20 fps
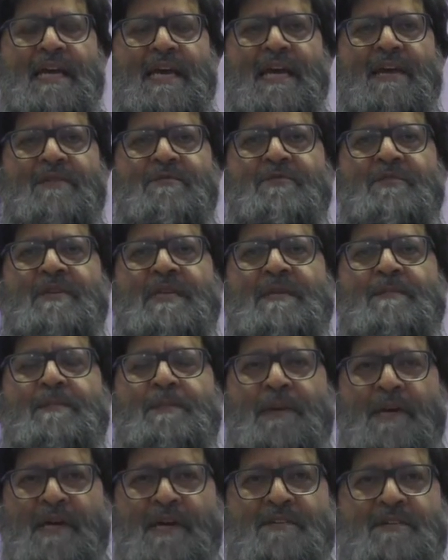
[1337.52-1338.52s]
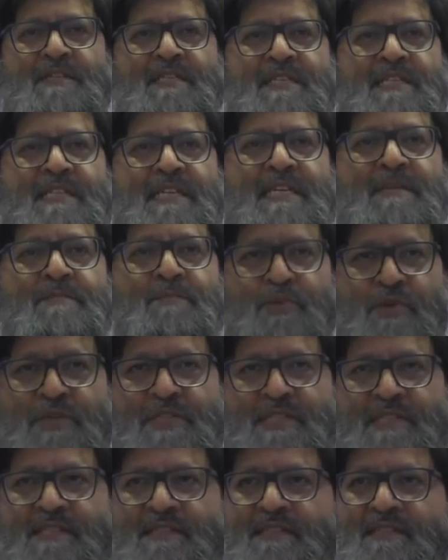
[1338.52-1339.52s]
Every parent in
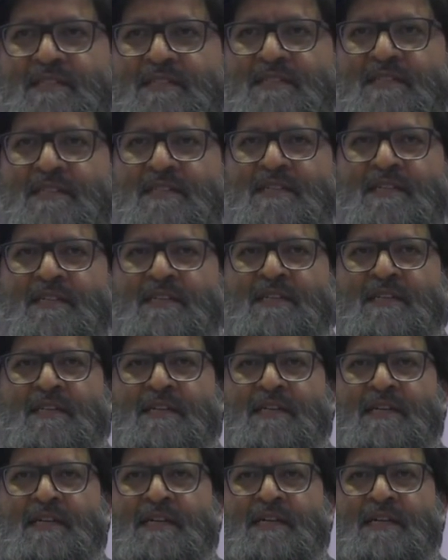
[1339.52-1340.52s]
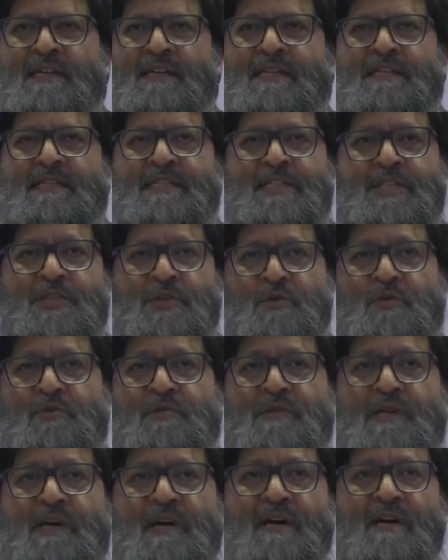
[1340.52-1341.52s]
Britain, the
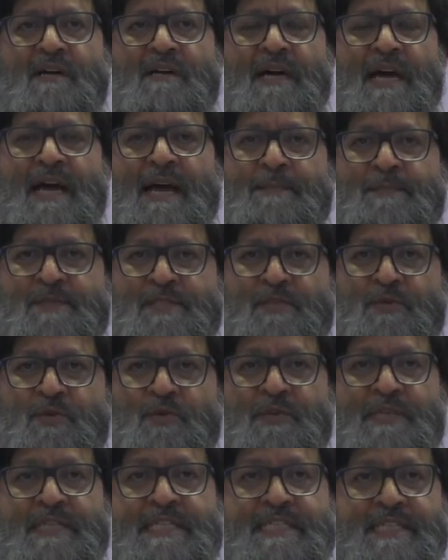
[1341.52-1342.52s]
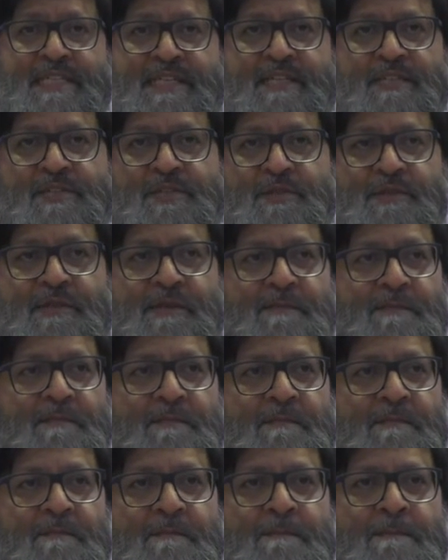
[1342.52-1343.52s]
children are absolutely dear to
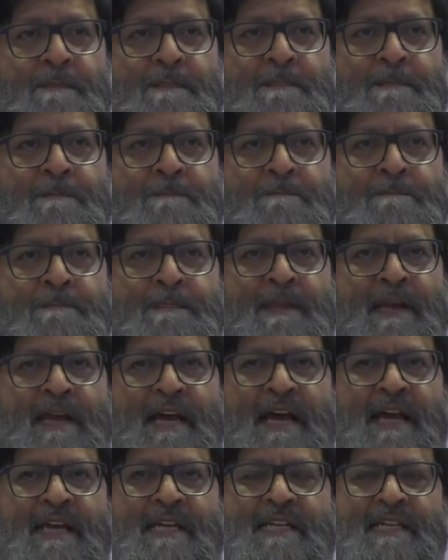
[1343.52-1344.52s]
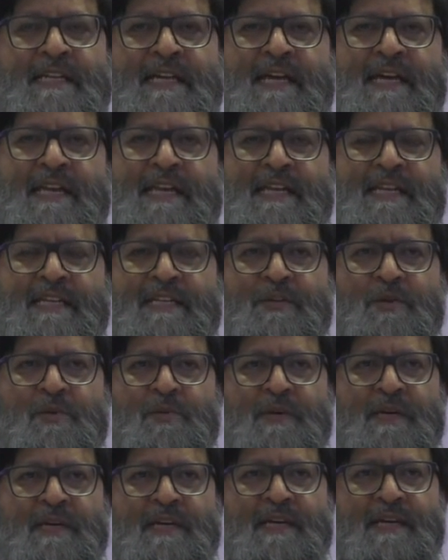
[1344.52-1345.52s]
them, and you
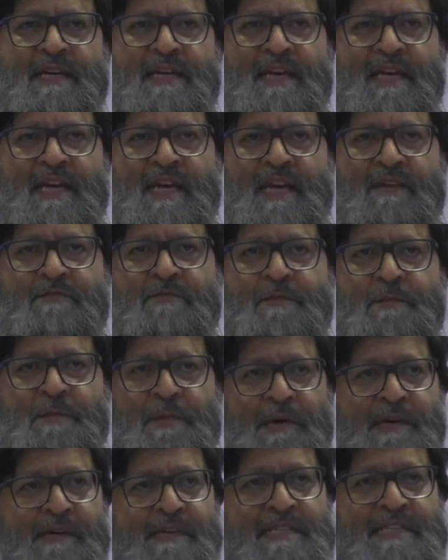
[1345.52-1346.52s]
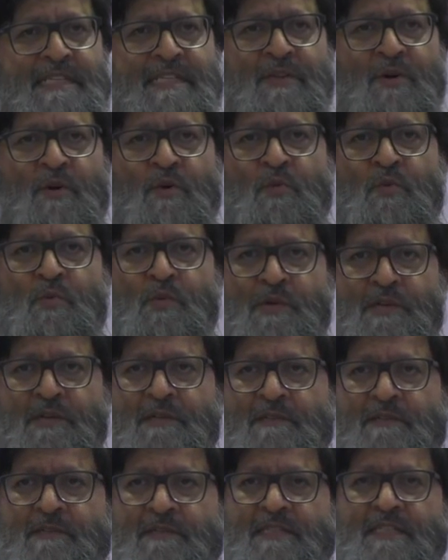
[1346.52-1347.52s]
know, every parent in the whole
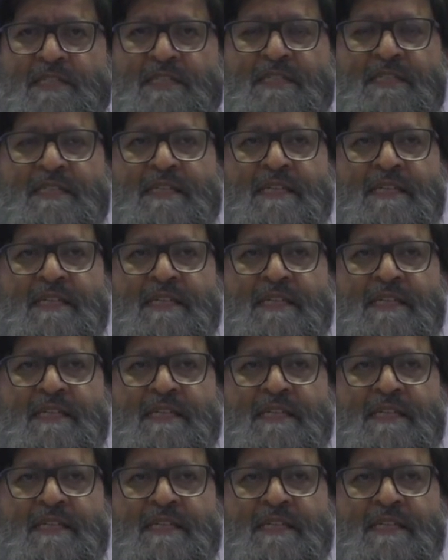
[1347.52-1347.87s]
world